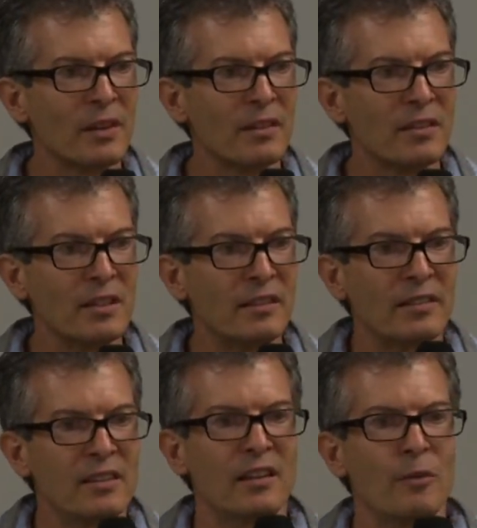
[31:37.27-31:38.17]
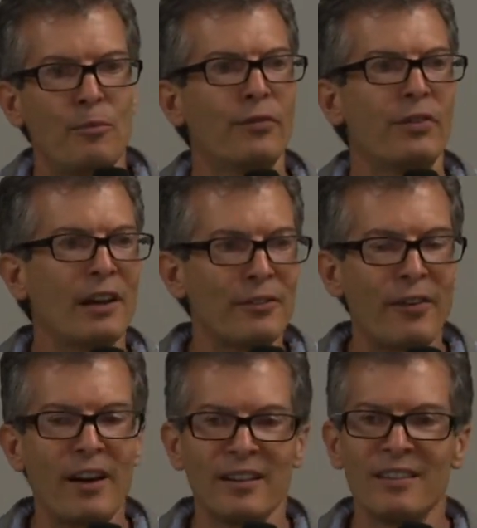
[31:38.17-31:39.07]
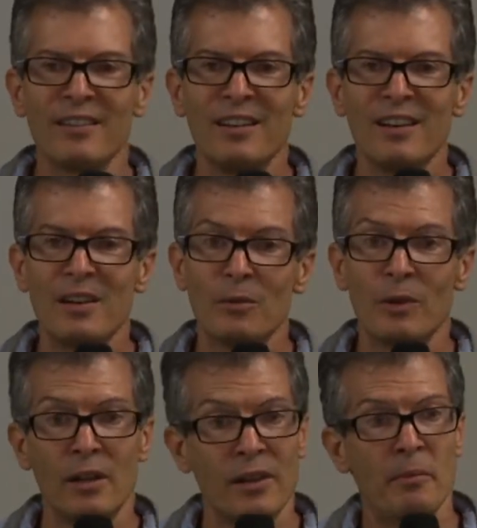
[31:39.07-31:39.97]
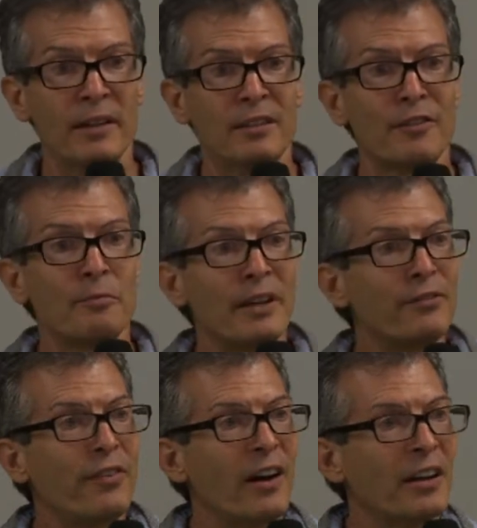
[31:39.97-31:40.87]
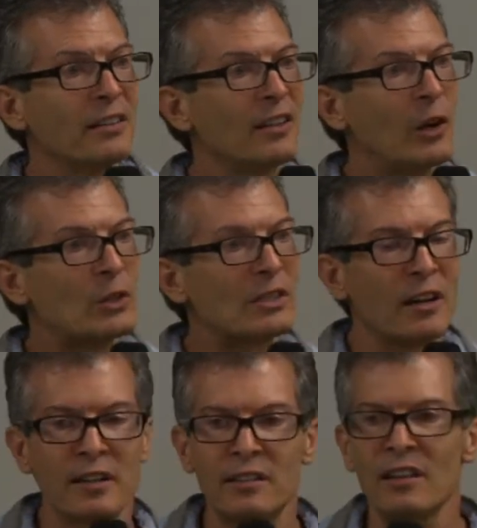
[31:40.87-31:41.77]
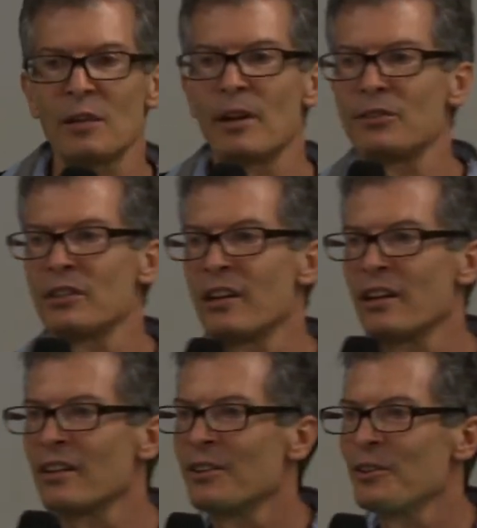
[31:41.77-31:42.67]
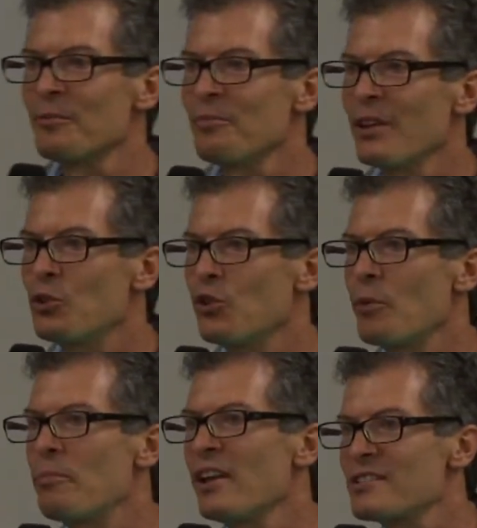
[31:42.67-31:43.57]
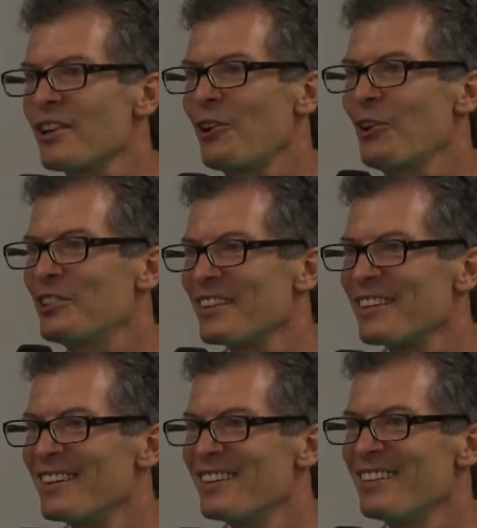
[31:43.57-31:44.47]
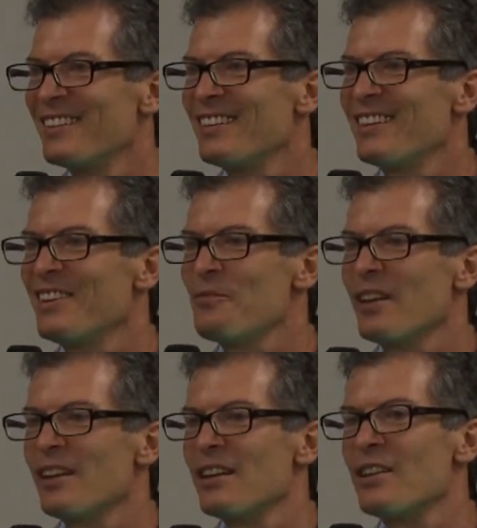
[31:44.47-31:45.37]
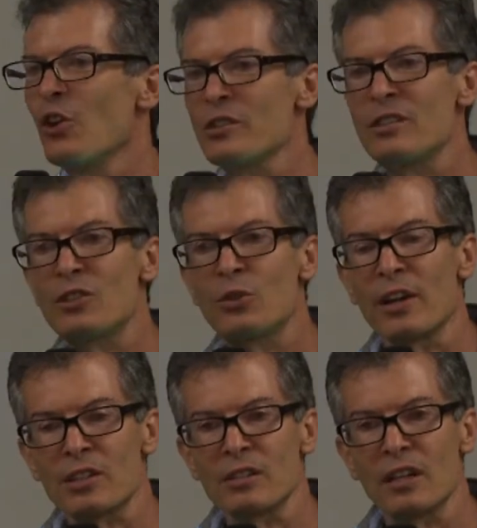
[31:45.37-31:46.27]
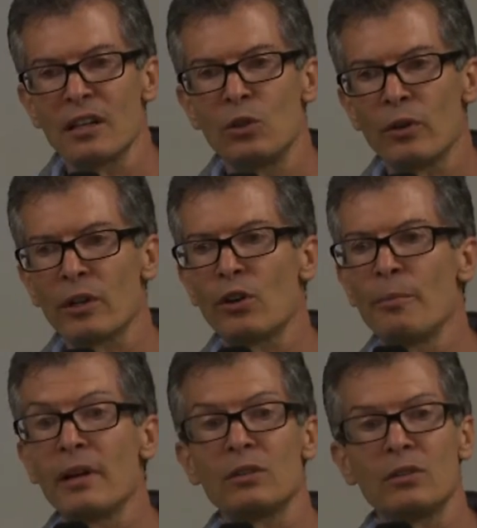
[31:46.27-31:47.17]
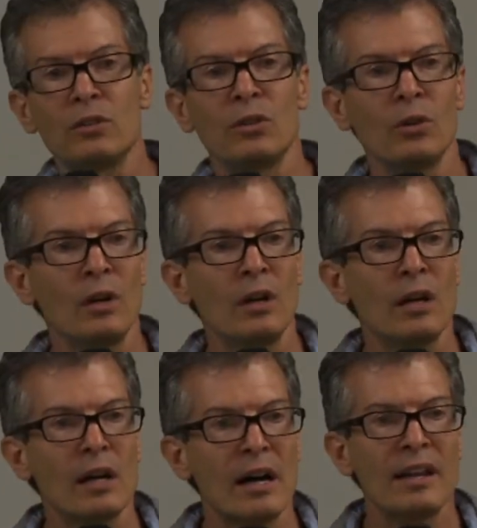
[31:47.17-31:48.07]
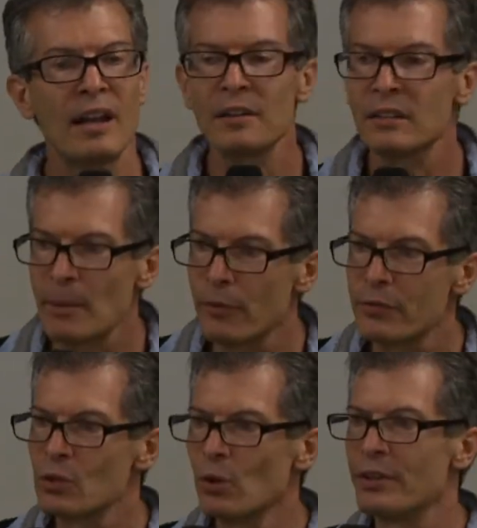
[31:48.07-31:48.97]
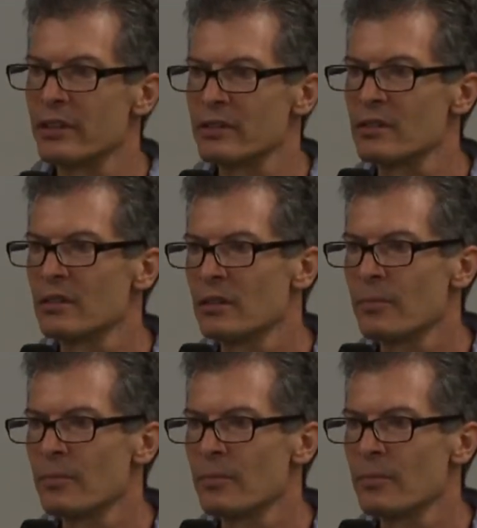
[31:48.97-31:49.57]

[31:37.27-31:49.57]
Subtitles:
things that they think are perfectly fine. Well, they might have been fine until you start eating them every day to replace the gluten. In those situations, I do recommend to do another type of stool test.